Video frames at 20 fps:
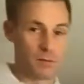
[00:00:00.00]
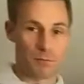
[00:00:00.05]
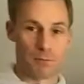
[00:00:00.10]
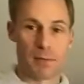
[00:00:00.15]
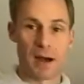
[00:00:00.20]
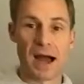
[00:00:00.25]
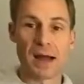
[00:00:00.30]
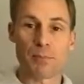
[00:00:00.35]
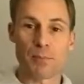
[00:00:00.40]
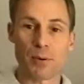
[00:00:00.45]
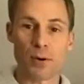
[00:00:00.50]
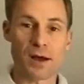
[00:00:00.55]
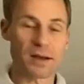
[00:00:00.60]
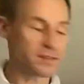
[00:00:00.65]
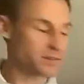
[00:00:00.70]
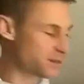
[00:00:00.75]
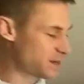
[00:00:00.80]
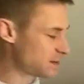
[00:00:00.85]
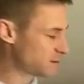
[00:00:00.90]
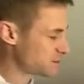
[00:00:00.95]
my
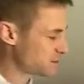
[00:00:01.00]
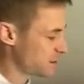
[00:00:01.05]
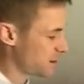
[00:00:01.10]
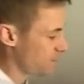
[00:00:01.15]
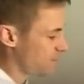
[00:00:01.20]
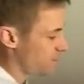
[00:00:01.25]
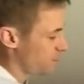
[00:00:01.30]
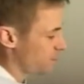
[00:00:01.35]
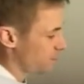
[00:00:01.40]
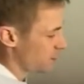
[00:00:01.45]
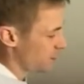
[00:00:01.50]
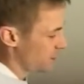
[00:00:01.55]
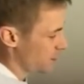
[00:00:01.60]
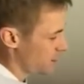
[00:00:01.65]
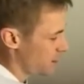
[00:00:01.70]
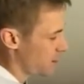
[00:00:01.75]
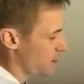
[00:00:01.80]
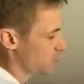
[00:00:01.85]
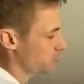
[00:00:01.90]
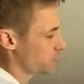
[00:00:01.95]
process of
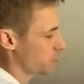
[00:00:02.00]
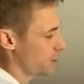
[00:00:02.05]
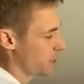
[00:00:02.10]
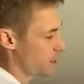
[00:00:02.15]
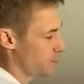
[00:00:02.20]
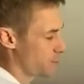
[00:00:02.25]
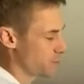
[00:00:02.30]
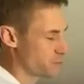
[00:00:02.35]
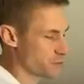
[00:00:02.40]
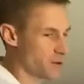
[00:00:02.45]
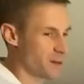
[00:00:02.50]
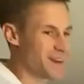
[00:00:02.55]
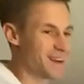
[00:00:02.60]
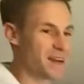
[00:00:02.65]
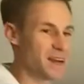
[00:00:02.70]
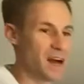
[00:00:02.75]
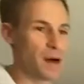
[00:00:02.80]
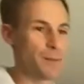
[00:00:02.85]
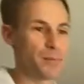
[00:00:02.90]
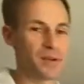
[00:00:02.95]
character, chemistry,
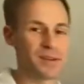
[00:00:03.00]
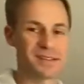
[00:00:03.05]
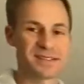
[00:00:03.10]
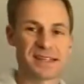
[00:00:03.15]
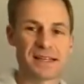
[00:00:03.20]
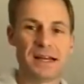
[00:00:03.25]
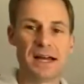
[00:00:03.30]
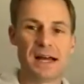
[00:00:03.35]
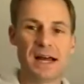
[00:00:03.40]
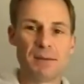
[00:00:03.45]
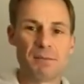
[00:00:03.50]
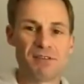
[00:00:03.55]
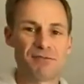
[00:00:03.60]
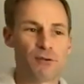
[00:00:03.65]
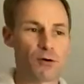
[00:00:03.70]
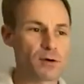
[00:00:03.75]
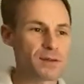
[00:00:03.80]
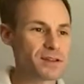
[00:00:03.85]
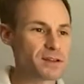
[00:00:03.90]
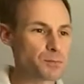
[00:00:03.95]
and competency,
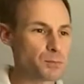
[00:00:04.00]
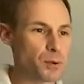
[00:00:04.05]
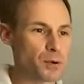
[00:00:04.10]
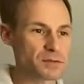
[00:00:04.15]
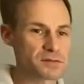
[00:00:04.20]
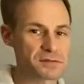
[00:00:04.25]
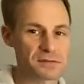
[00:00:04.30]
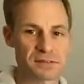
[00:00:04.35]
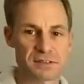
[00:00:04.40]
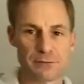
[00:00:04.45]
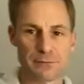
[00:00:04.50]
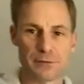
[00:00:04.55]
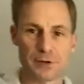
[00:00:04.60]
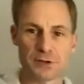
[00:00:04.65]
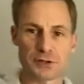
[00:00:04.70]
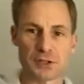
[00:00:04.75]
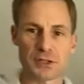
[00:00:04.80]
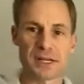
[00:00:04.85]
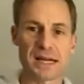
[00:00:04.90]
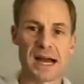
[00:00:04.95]
before this person's
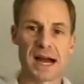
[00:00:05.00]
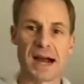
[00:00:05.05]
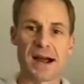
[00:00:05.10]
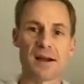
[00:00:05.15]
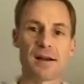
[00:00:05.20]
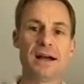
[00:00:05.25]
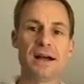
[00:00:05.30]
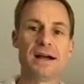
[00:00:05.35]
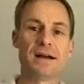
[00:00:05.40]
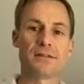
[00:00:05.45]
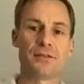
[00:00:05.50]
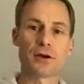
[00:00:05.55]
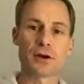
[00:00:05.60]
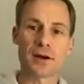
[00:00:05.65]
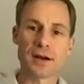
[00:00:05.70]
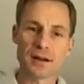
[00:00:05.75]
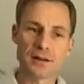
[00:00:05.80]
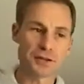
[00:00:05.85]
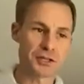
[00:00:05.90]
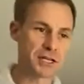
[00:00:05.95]
officially hired, they're
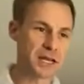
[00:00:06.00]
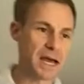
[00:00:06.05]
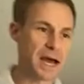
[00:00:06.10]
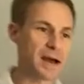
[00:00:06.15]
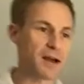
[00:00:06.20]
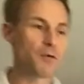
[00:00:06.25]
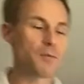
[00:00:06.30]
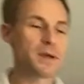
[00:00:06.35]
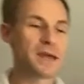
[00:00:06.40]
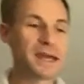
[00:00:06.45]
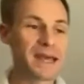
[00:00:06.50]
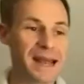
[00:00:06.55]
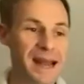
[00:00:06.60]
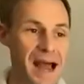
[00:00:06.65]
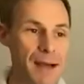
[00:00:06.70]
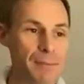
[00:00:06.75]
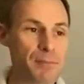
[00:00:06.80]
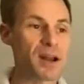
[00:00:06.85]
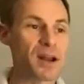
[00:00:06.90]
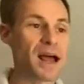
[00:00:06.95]
going to shadow me, and
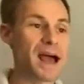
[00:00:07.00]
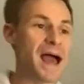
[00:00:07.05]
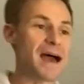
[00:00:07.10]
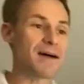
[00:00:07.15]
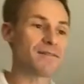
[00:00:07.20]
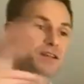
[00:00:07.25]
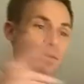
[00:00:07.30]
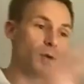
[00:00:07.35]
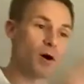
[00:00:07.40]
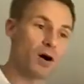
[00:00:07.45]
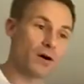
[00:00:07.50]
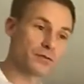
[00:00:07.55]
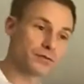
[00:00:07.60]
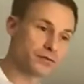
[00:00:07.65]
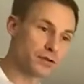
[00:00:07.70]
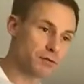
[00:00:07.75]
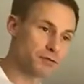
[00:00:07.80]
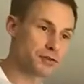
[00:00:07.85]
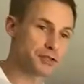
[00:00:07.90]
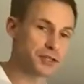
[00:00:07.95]
I'm going to have them
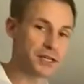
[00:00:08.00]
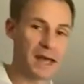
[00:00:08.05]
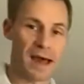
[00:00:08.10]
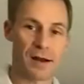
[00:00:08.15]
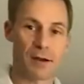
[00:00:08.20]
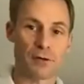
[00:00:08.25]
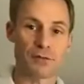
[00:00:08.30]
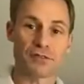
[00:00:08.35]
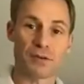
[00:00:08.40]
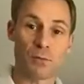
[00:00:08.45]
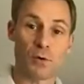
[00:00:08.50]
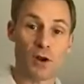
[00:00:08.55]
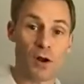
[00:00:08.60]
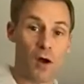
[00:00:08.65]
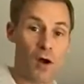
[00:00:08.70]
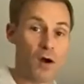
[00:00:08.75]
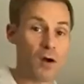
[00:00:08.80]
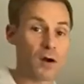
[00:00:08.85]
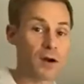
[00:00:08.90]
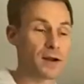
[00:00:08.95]
also shadow someone
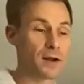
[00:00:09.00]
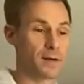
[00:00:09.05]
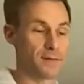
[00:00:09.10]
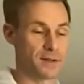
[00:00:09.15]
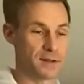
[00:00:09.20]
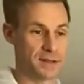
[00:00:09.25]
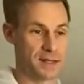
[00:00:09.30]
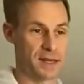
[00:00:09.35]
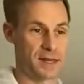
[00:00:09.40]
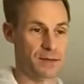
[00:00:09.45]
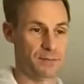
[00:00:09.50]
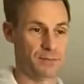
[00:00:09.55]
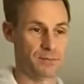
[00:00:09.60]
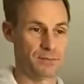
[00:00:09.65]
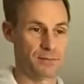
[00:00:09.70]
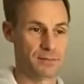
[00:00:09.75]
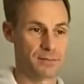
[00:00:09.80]
already on the team.